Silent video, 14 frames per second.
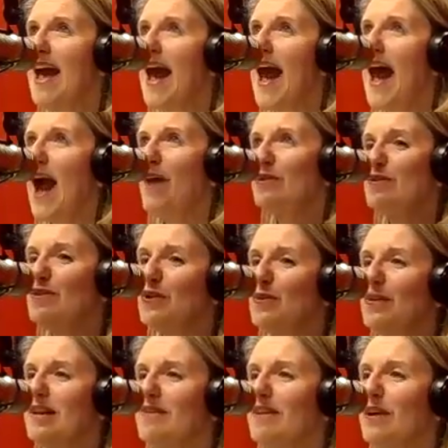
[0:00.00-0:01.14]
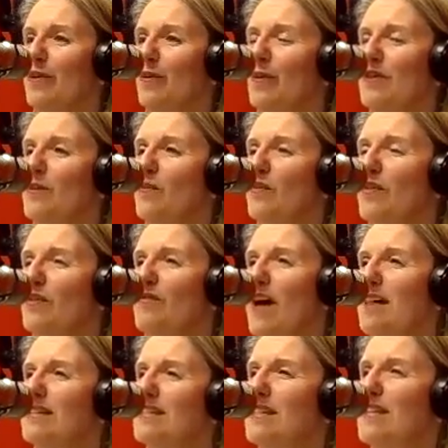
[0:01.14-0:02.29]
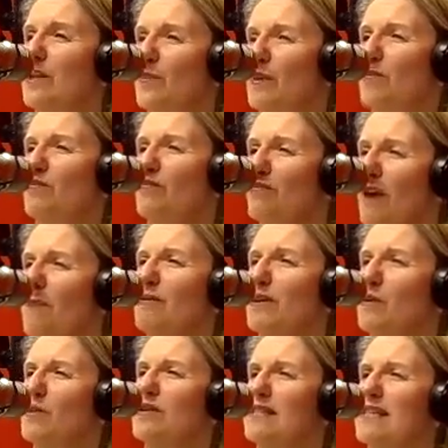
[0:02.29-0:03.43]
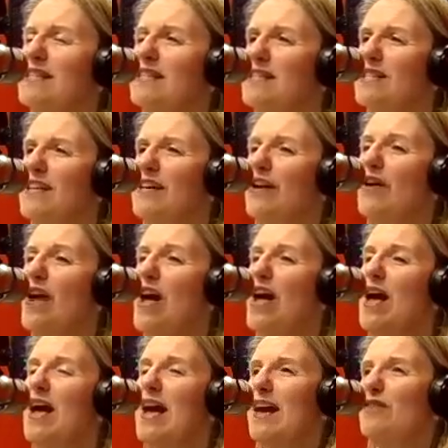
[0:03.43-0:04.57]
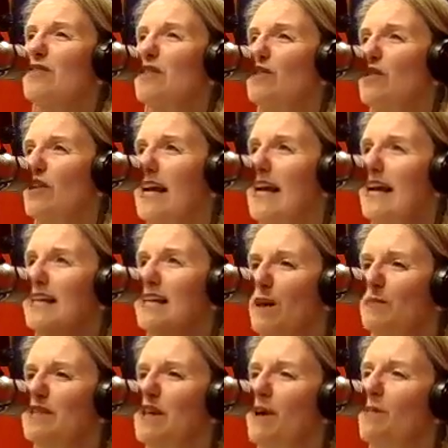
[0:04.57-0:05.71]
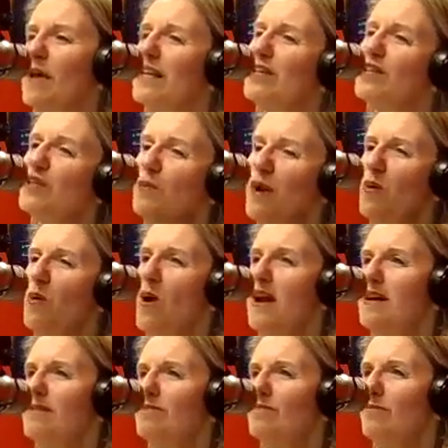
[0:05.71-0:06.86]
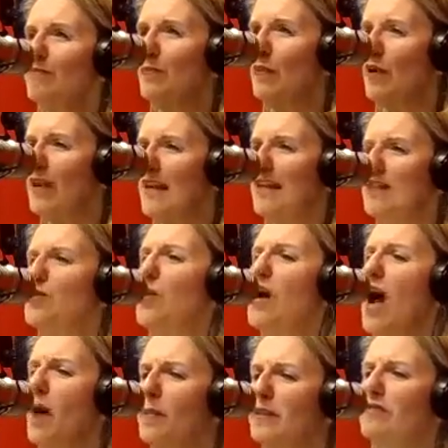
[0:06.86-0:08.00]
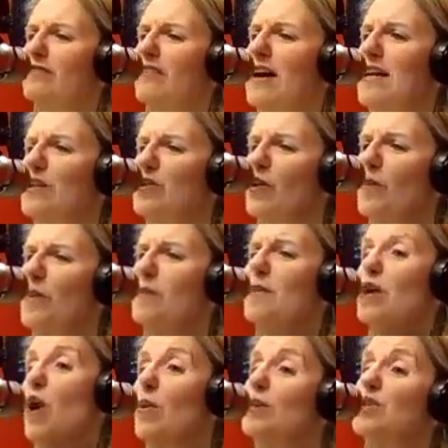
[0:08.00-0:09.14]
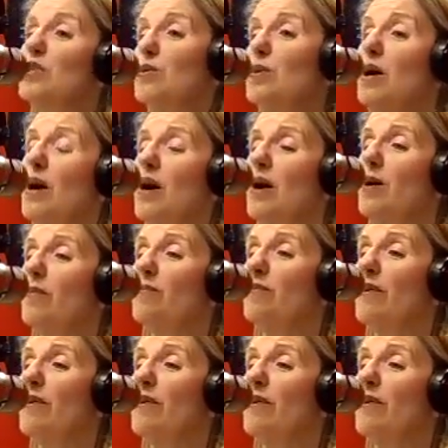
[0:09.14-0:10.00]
how you do it. With the volatility we probably will see this year, if you're looking at lump sum monies, you may want to put it into a couple of funds, or maybe go into a